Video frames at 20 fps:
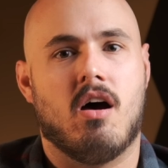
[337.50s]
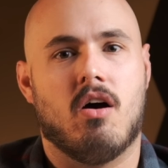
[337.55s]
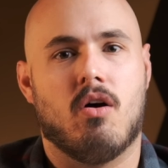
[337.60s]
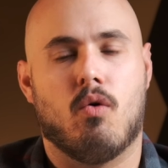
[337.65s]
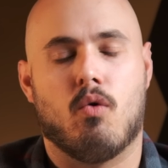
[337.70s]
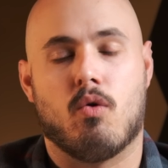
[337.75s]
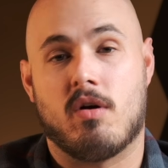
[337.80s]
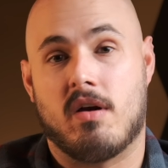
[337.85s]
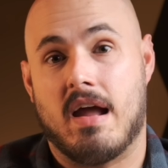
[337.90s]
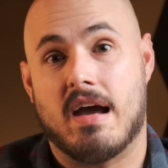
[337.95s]

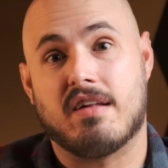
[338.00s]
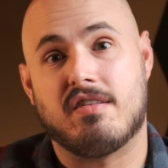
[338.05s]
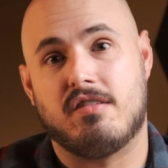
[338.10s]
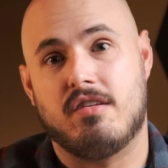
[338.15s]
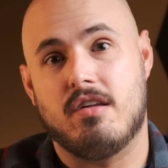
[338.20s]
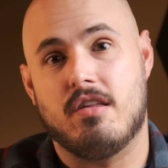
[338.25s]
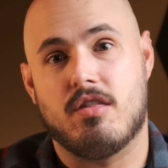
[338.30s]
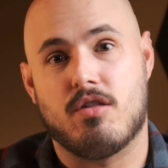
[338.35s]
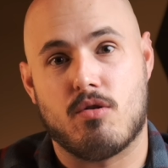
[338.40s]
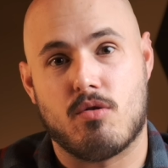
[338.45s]
or an
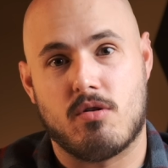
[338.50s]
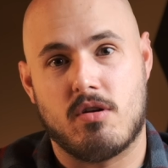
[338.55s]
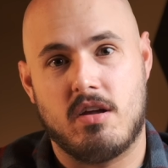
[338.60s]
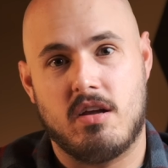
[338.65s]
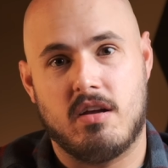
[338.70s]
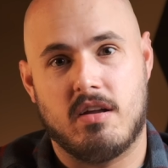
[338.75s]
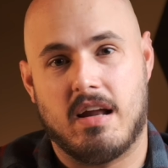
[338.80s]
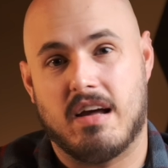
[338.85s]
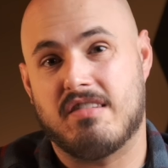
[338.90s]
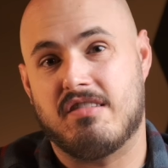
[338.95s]

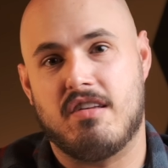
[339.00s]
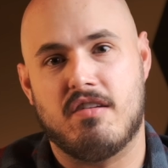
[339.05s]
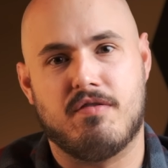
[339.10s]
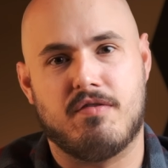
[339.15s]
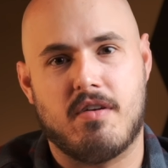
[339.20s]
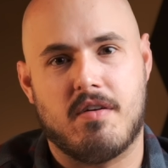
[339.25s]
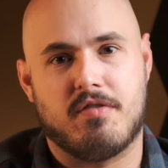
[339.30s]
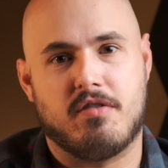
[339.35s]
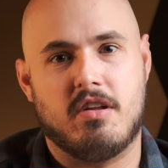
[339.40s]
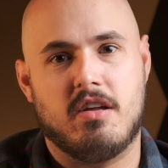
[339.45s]
X-T30, an
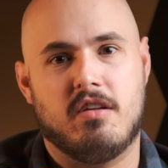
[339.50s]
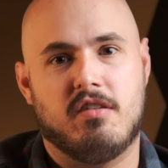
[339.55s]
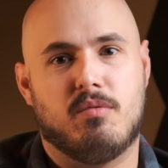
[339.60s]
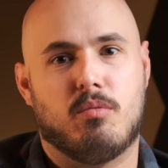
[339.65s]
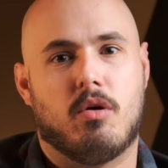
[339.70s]
X-T50,